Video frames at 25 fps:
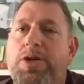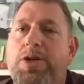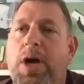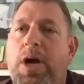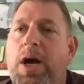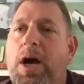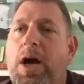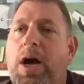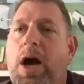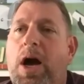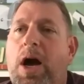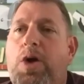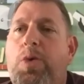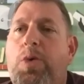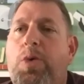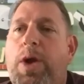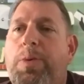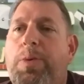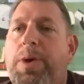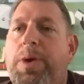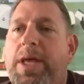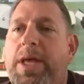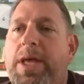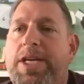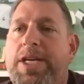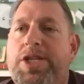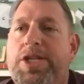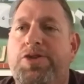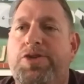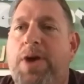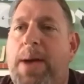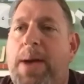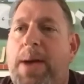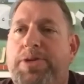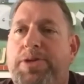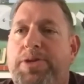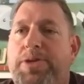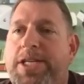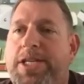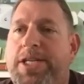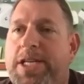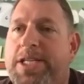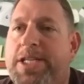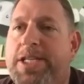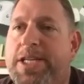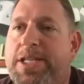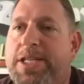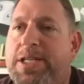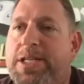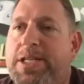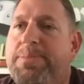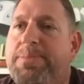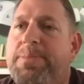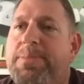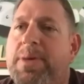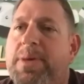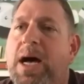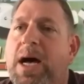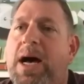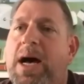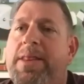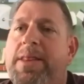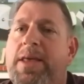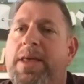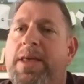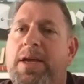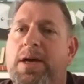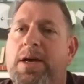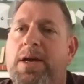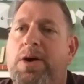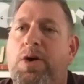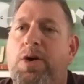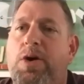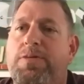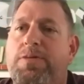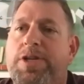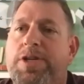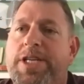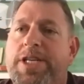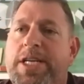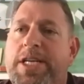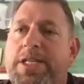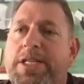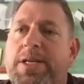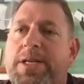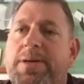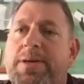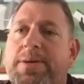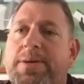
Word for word: uh, a quick release strap changing system on the well, uh, overseas.